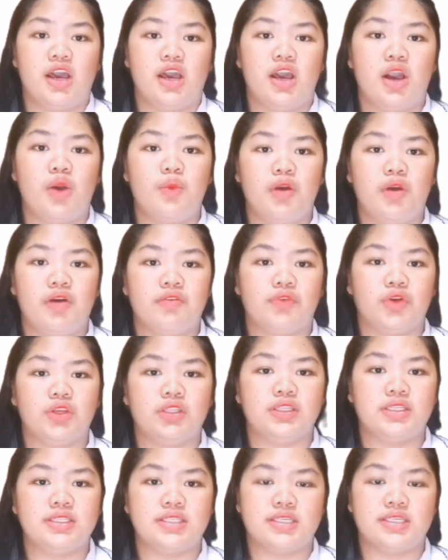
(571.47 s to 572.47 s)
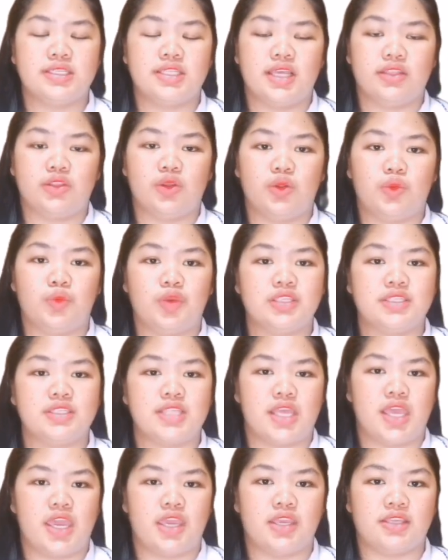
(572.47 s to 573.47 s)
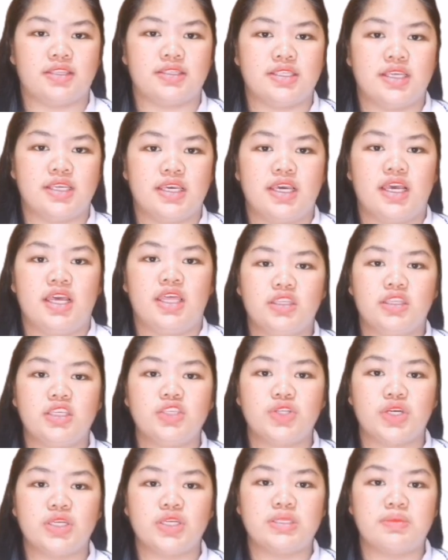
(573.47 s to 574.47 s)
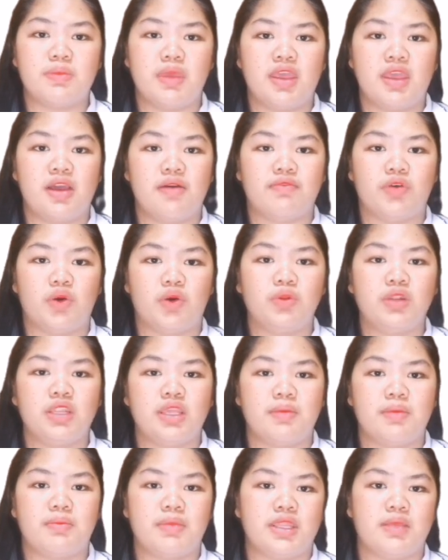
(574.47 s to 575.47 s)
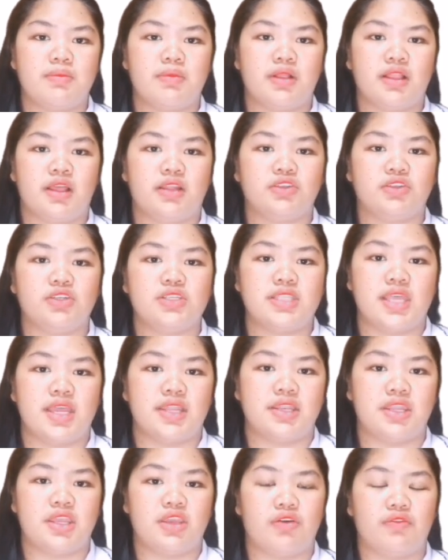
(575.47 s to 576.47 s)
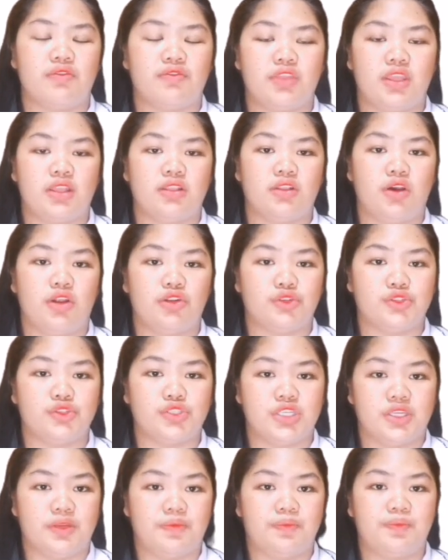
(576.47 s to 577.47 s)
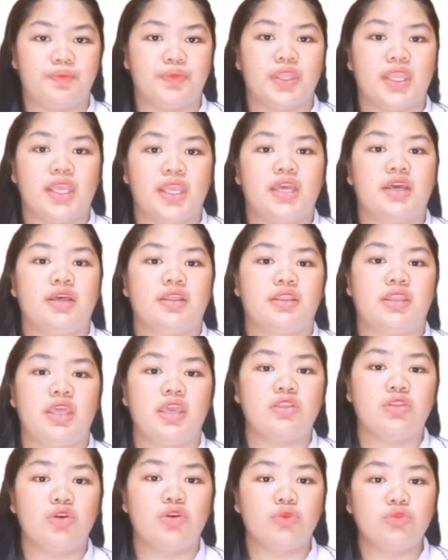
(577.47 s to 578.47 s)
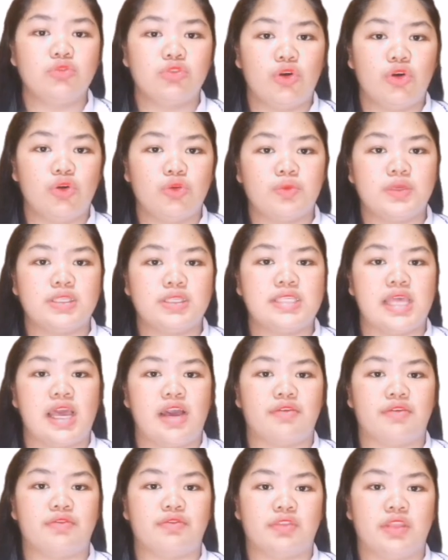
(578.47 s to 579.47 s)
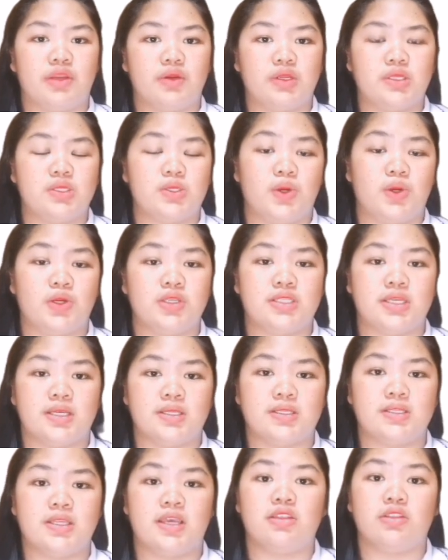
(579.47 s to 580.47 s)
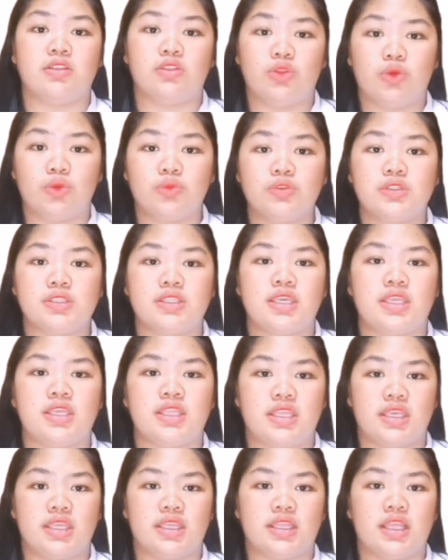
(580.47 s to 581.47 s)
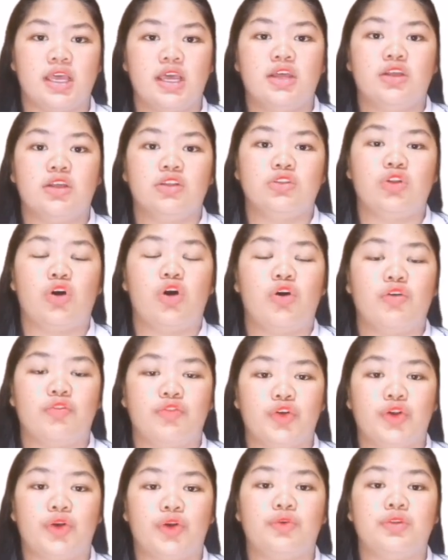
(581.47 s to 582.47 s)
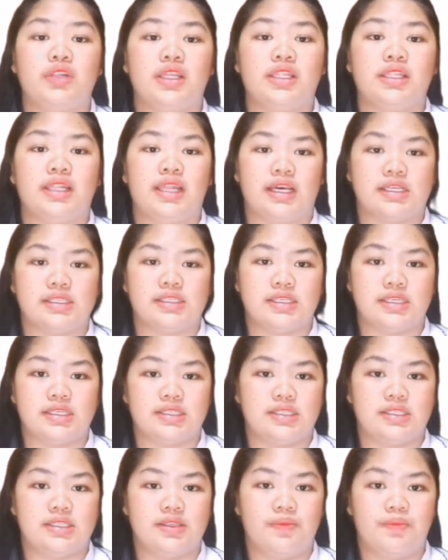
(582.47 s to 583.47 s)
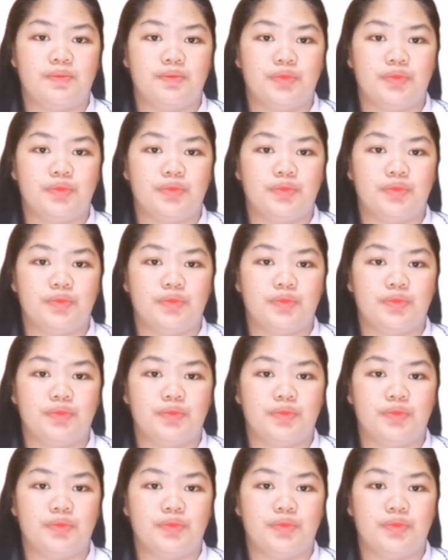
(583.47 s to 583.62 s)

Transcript: However, this is not always the case. Teachers may have only a minimal understanding of technology. They don't always have the resources and tools they need to offer online classes.